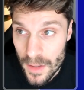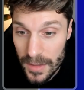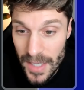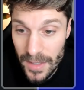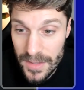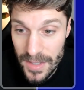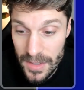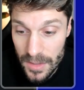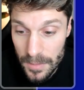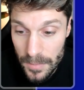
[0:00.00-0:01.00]
a tagging
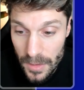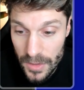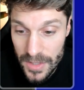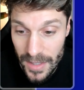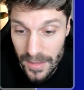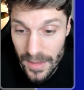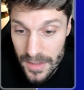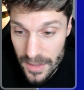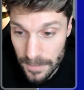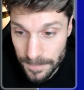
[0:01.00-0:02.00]
system looks like
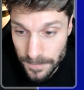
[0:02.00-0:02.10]
this.